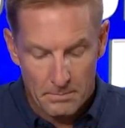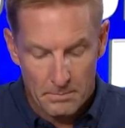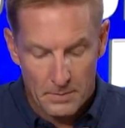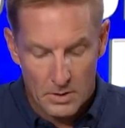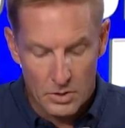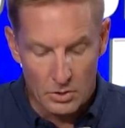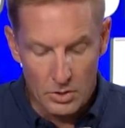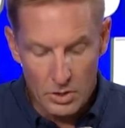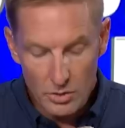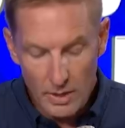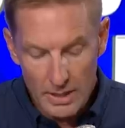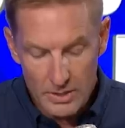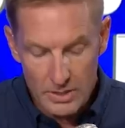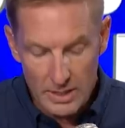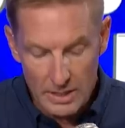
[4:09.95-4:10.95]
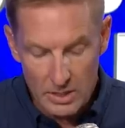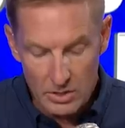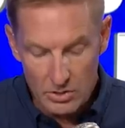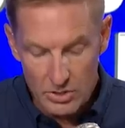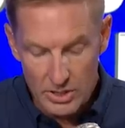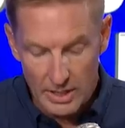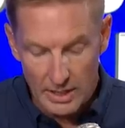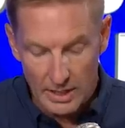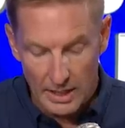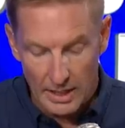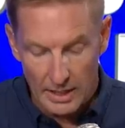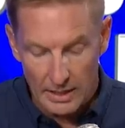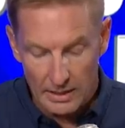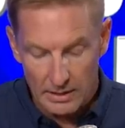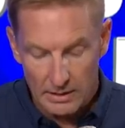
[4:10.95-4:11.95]
So USC and
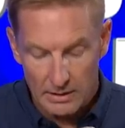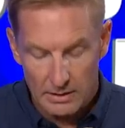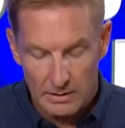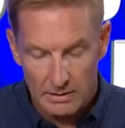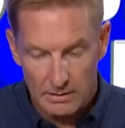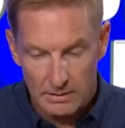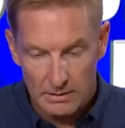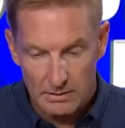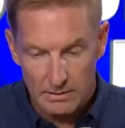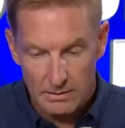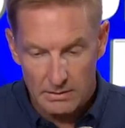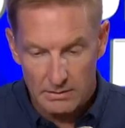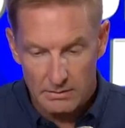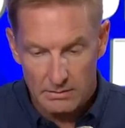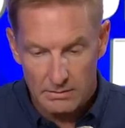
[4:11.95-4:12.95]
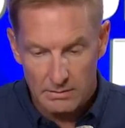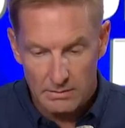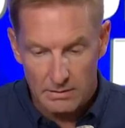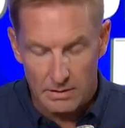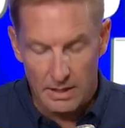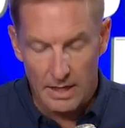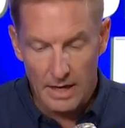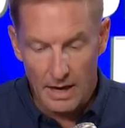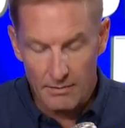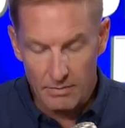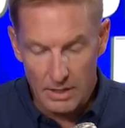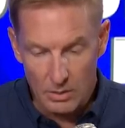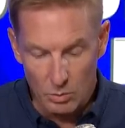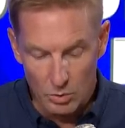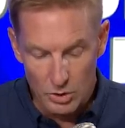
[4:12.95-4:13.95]
UCLA, they have
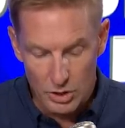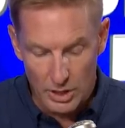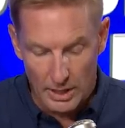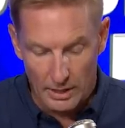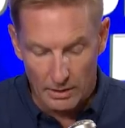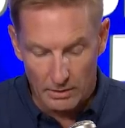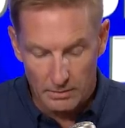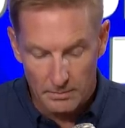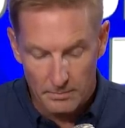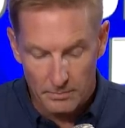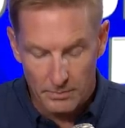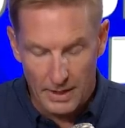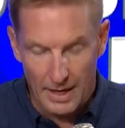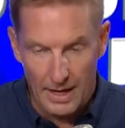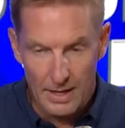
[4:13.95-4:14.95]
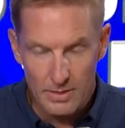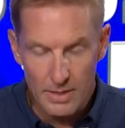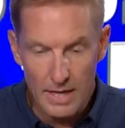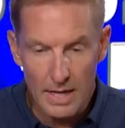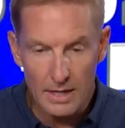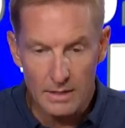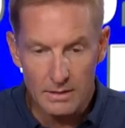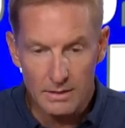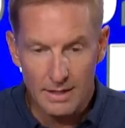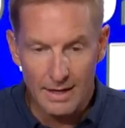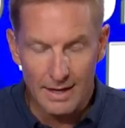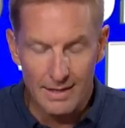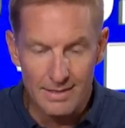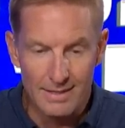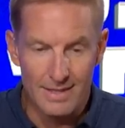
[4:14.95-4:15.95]
equal share. And then
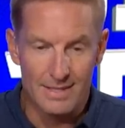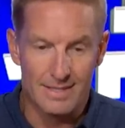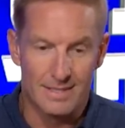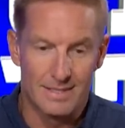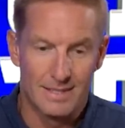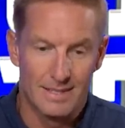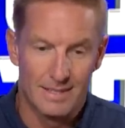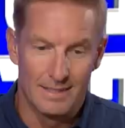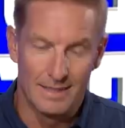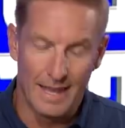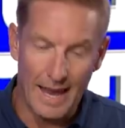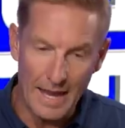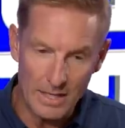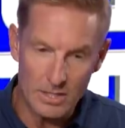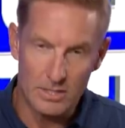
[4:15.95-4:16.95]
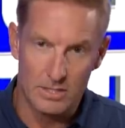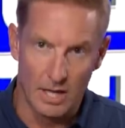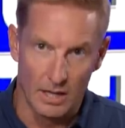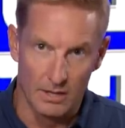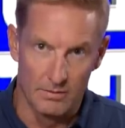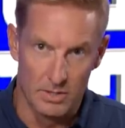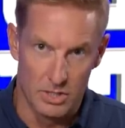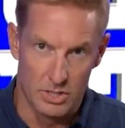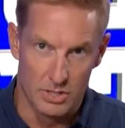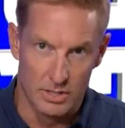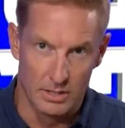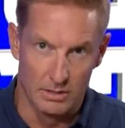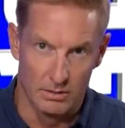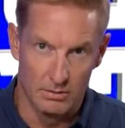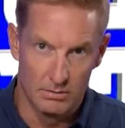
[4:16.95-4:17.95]
in this last television
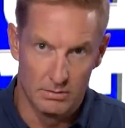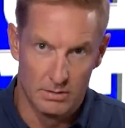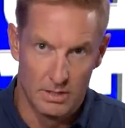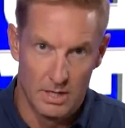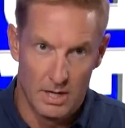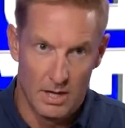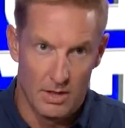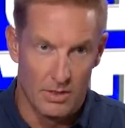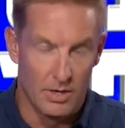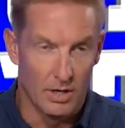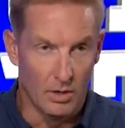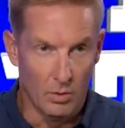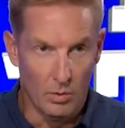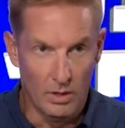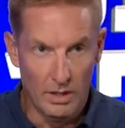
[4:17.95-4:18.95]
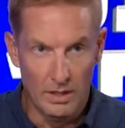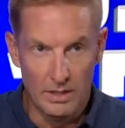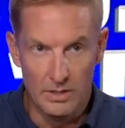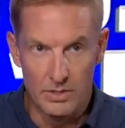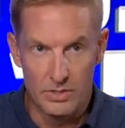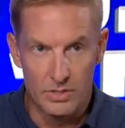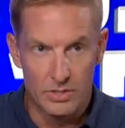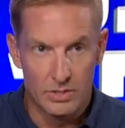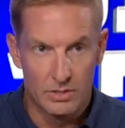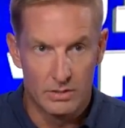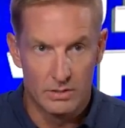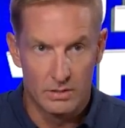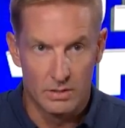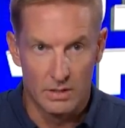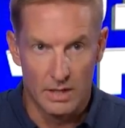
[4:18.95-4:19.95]
deal, there was
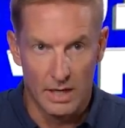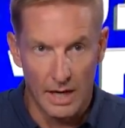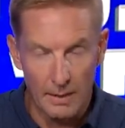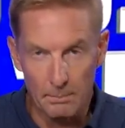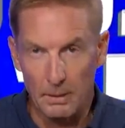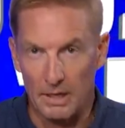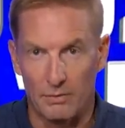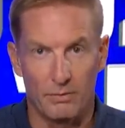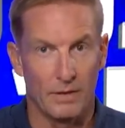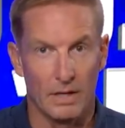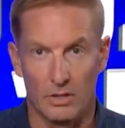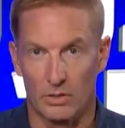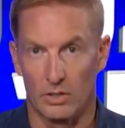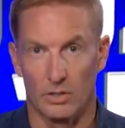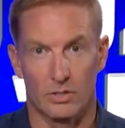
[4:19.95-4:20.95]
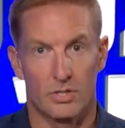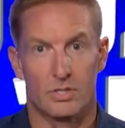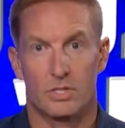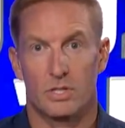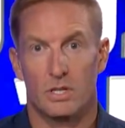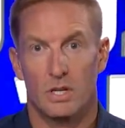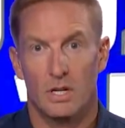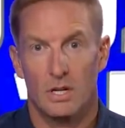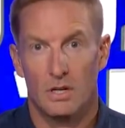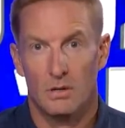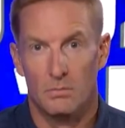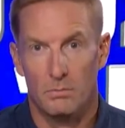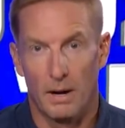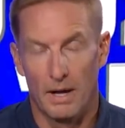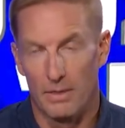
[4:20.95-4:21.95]
epic failures
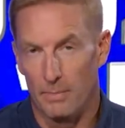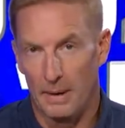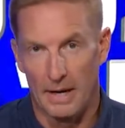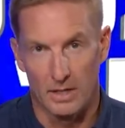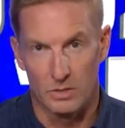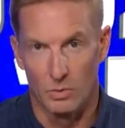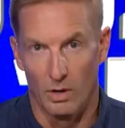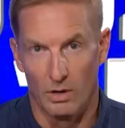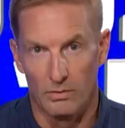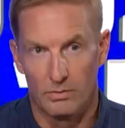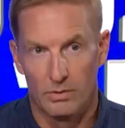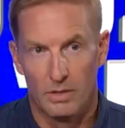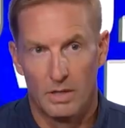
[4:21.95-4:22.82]
by the Pac-12.